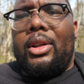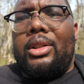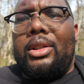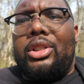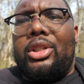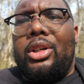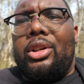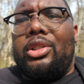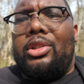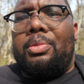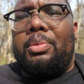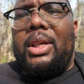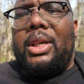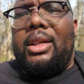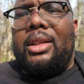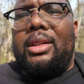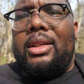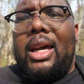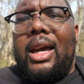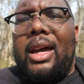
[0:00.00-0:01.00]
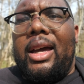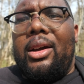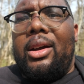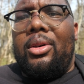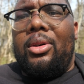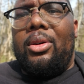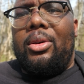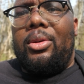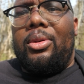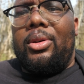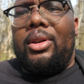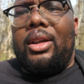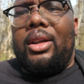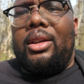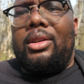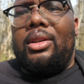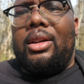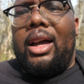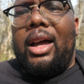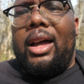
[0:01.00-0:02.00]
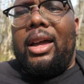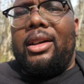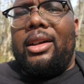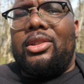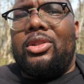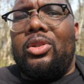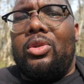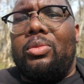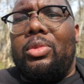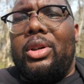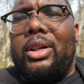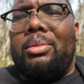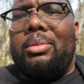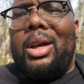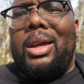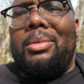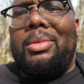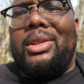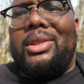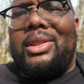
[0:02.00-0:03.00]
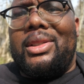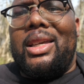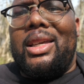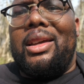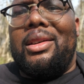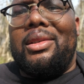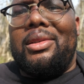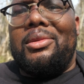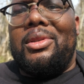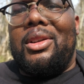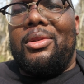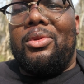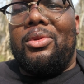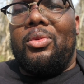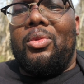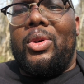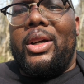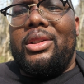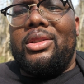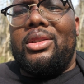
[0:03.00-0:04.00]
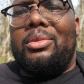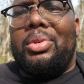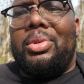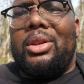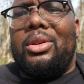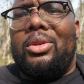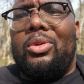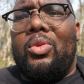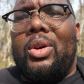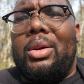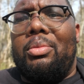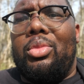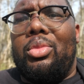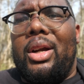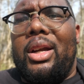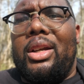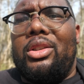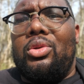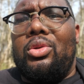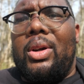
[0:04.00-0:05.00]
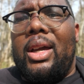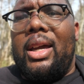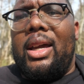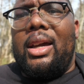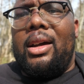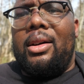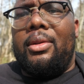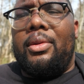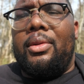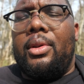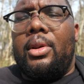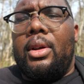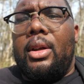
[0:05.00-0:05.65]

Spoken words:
shutter speed dial, and your ISO button might be set in different ways depending on what brand you have.